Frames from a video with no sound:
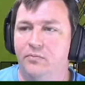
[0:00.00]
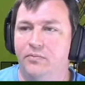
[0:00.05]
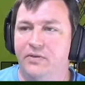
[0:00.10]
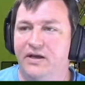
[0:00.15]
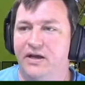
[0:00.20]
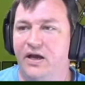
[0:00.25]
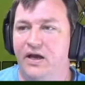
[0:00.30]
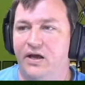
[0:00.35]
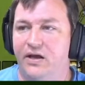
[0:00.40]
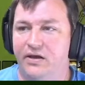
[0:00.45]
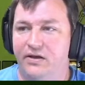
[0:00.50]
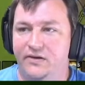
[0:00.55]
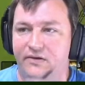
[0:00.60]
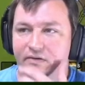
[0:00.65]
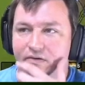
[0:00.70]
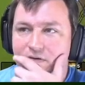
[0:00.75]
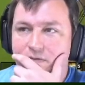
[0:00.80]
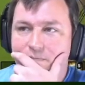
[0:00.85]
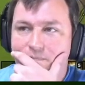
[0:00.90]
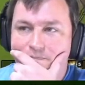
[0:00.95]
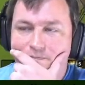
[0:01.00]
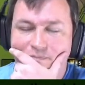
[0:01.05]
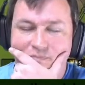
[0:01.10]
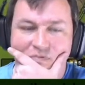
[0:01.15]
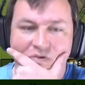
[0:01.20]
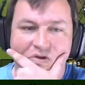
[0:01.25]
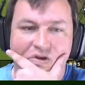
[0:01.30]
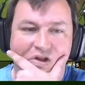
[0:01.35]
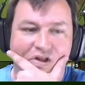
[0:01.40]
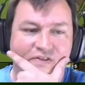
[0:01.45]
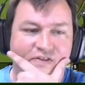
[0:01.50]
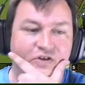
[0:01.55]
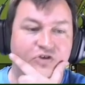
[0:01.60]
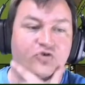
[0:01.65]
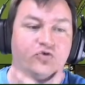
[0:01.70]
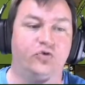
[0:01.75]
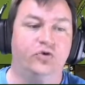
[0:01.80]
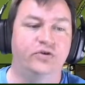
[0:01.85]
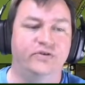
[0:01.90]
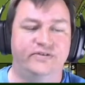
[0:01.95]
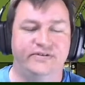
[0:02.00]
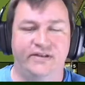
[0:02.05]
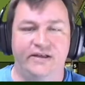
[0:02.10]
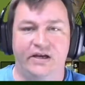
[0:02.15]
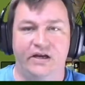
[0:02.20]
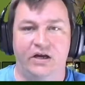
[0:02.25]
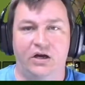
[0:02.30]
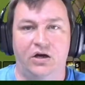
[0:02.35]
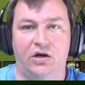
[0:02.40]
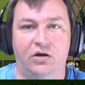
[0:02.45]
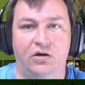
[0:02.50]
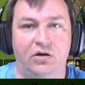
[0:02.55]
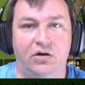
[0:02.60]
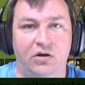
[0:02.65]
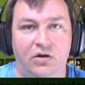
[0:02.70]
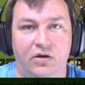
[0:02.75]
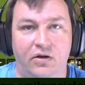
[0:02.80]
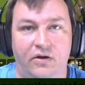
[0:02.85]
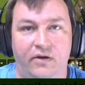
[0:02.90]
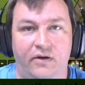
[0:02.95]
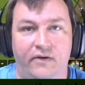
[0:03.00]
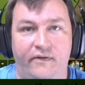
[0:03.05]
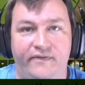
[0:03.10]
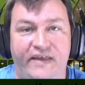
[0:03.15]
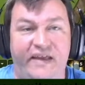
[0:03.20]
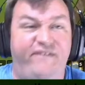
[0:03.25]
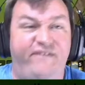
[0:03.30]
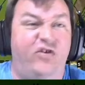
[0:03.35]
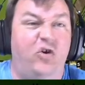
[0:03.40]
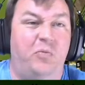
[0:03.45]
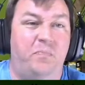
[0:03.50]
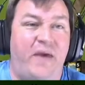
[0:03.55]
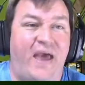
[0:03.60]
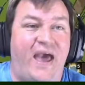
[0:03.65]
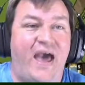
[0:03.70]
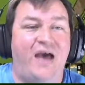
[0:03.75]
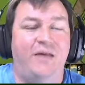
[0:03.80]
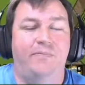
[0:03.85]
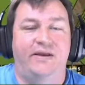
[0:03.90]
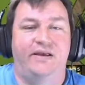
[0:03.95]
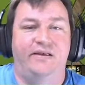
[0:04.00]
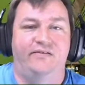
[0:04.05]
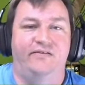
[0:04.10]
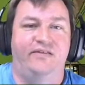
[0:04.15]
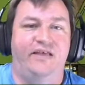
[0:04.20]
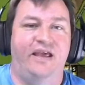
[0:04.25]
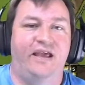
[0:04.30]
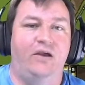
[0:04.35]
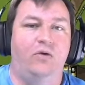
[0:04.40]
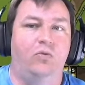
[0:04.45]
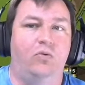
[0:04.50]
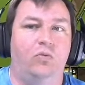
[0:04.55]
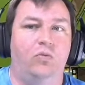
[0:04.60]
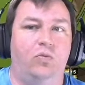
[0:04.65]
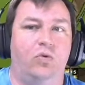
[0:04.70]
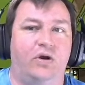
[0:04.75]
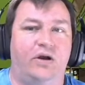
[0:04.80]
because the druids there, they feel bad because they